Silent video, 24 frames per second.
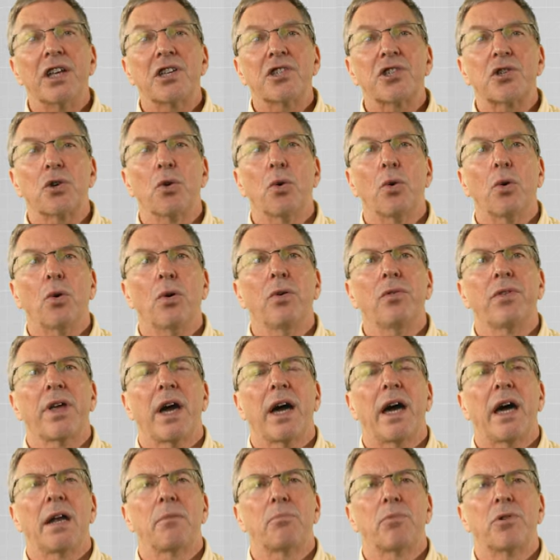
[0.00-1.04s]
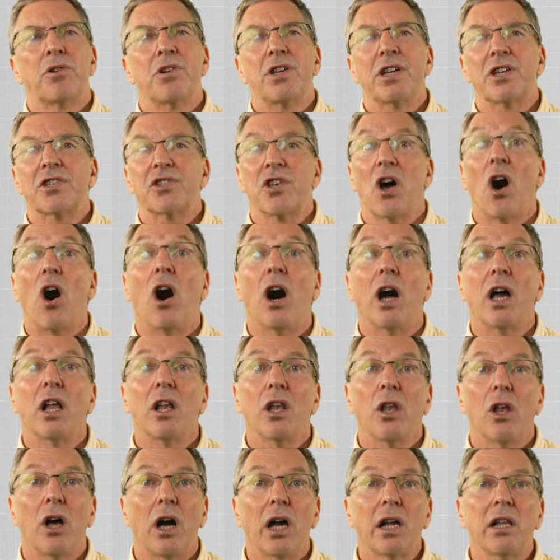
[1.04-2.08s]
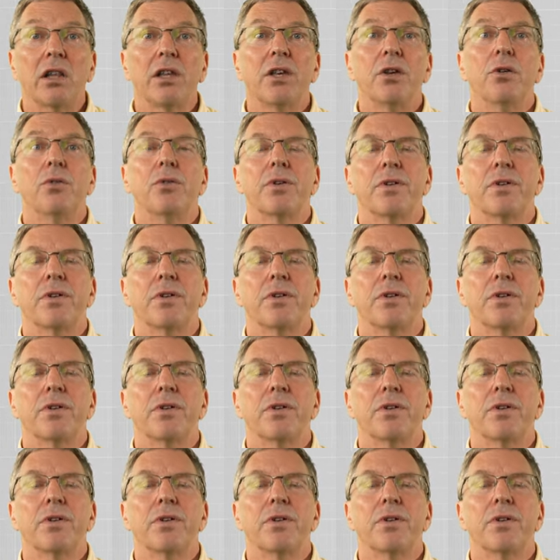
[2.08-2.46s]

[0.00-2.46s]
score that predicts a higher likelihood